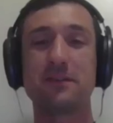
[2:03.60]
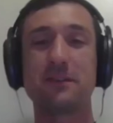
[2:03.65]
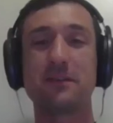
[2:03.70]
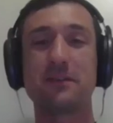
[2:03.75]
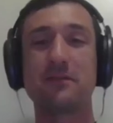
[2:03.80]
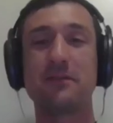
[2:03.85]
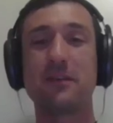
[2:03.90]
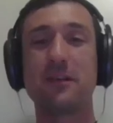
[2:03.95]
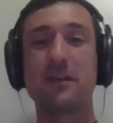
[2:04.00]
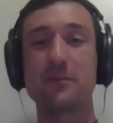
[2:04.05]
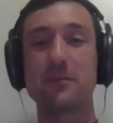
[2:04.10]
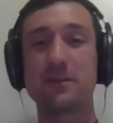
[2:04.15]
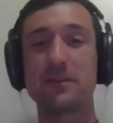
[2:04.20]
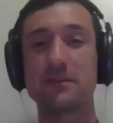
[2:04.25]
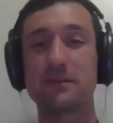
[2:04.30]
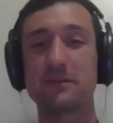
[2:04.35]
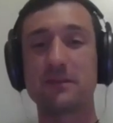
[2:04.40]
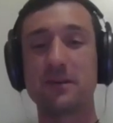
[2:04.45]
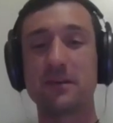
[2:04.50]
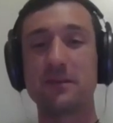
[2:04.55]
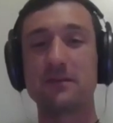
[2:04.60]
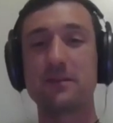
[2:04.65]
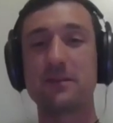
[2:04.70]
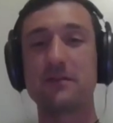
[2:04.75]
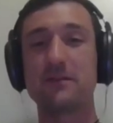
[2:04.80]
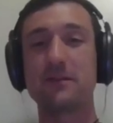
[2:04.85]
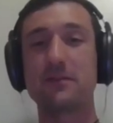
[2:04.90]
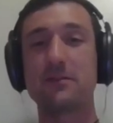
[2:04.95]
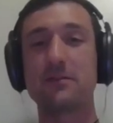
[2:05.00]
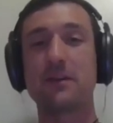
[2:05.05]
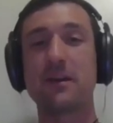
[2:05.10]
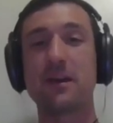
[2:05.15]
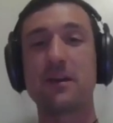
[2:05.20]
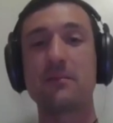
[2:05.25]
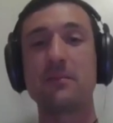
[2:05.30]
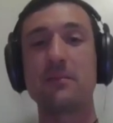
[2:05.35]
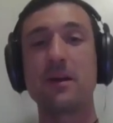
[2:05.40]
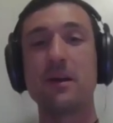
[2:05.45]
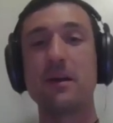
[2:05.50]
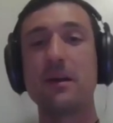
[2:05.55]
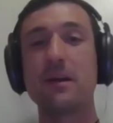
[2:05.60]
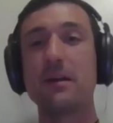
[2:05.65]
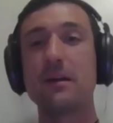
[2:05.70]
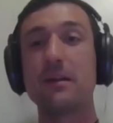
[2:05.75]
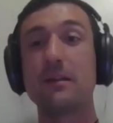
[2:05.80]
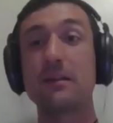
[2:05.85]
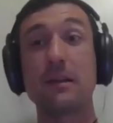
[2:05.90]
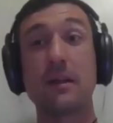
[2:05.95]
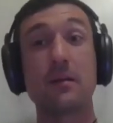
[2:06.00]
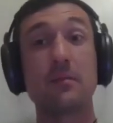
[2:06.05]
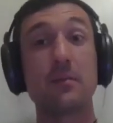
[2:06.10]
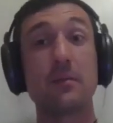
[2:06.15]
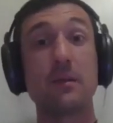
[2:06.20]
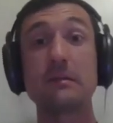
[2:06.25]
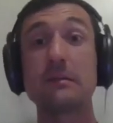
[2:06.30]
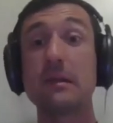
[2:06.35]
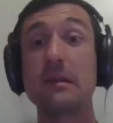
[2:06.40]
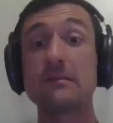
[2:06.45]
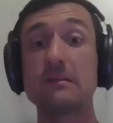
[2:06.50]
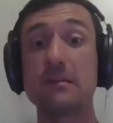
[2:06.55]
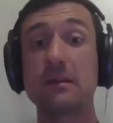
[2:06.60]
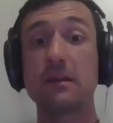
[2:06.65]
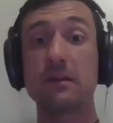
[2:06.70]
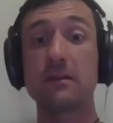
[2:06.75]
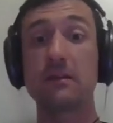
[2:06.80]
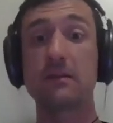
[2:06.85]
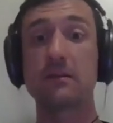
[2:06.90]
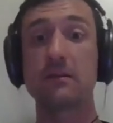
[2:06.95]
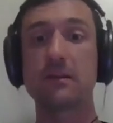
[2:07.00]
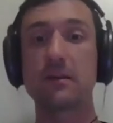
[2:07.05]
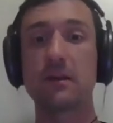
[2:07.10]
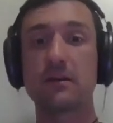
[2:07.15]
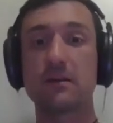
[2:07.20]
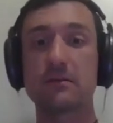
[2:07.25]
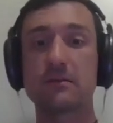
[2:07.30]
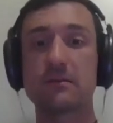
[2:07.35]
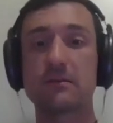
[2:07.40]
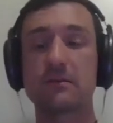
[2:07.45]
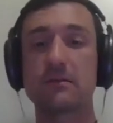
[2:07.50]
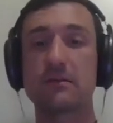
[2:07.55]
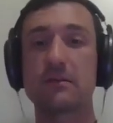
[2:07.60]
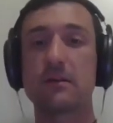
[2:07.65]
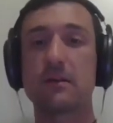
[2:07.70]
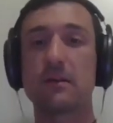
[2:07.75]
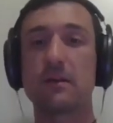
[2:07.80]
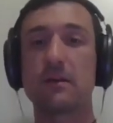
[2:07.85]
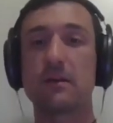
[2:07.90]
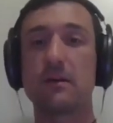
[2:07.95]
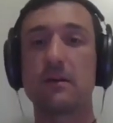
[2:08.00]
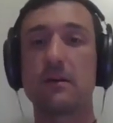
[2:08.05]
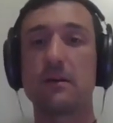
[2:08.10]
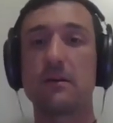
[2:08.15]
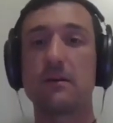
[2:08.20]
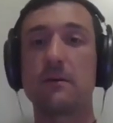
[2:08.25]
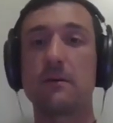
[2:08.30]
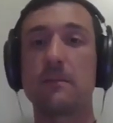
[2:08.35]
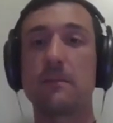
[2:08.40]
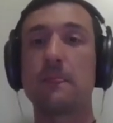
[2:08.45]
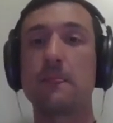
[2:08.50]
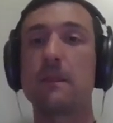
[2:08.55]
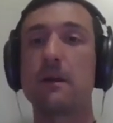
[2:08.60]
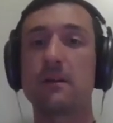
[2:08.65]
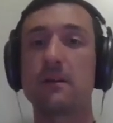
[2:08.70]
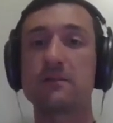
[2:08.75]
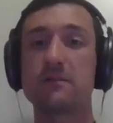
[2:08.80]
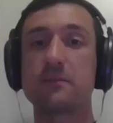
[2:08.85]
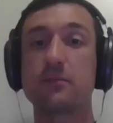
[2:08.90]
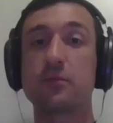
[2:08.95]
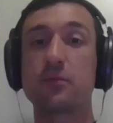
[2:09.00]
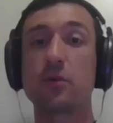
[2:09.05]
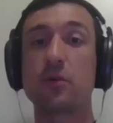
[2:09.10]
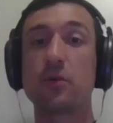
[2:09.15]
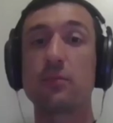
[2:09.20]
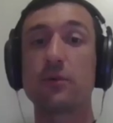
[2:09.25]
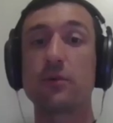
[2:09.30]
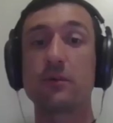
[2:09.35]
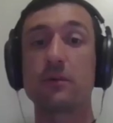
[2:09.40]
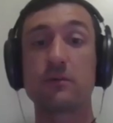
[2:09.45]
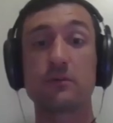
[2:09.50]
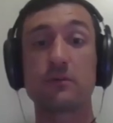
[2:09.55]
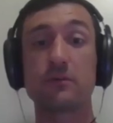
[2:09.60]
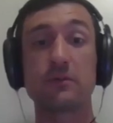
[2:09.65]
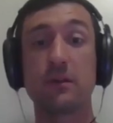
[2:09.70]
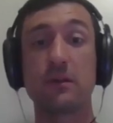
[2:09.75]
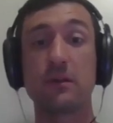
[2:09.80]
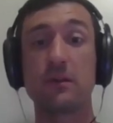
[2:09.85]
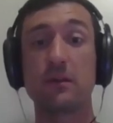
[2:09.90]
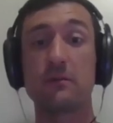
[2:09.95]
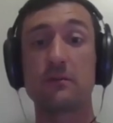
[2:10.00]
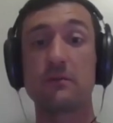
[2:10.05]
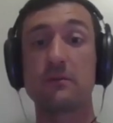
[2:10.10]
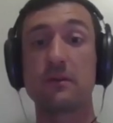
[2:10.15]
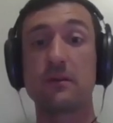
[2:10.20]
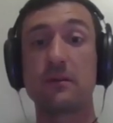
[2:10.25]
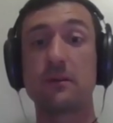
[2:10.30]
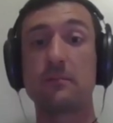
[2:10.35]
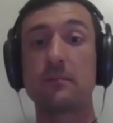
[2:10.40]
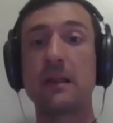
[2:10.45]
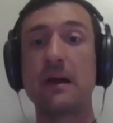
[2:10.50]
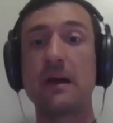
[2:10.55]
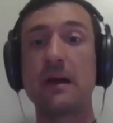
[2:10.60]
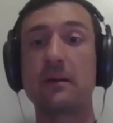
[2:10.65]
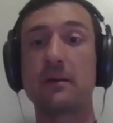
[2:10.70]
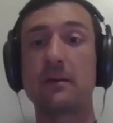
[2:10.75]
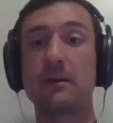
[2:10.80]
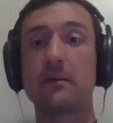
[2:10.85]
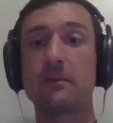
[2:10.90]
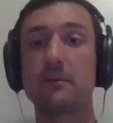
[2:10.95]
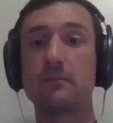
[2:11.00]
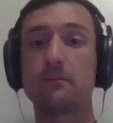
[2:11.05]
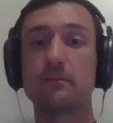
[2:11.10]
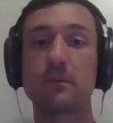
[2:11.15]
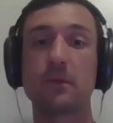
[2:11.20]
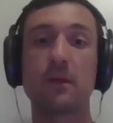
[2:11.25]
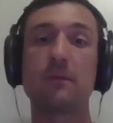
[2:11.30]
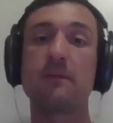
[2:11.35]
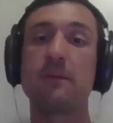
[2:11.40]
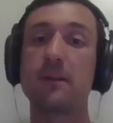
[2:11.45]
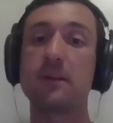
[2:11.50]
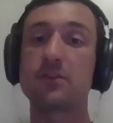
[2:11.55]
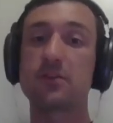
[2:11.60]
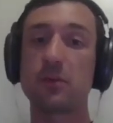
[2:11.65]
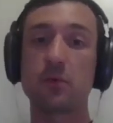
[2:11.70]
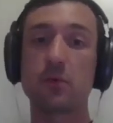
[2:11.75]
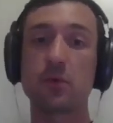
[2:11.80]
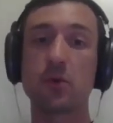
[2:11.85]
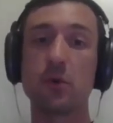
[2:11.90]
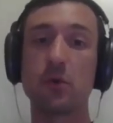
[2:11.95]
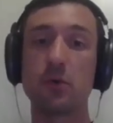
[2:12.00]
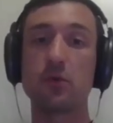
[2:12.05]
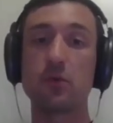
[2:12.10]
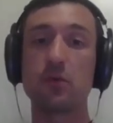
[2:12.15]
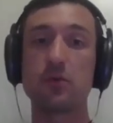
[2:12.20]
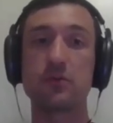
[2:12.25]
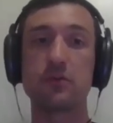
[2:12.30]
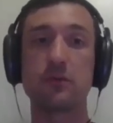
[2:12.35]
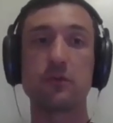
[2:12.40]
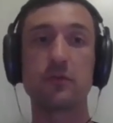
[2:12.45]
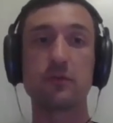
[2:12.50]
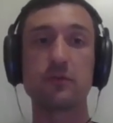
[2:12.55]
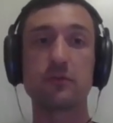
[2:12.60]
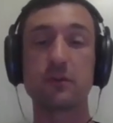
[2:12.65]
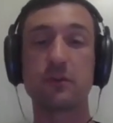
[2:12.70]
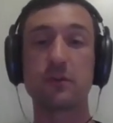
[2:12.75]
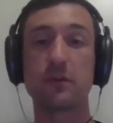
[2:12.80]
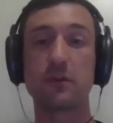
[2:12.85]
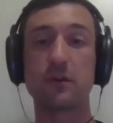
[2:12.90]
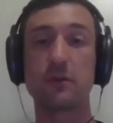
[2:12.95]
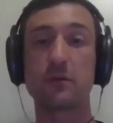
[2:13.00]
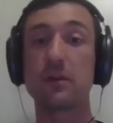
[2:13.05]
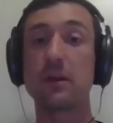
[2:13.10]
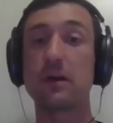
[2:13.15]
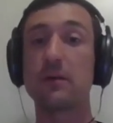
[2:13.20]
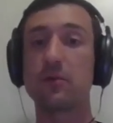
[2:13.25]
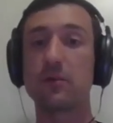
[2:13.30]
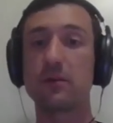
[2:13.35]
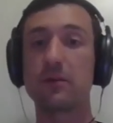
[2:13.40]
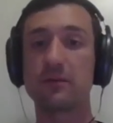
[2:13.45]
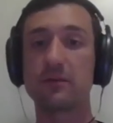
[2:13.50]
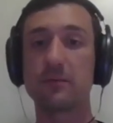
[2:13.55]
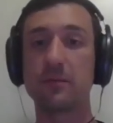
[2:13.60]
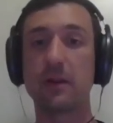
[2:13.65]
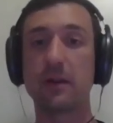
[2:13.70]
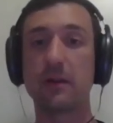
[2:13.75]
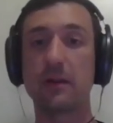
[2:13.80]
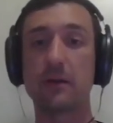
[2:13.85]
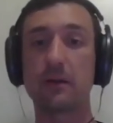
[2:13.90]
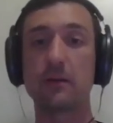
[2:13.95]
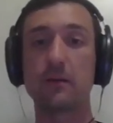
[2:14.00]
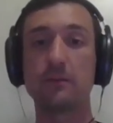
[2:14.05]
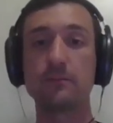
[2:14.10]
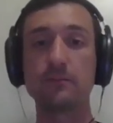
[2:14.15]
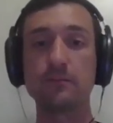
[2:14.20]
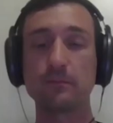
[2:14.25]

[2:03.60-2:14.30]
the development of this video game, namely testing it as appropriate to study planning. Eventually, we're going to use it to study collaborative planning.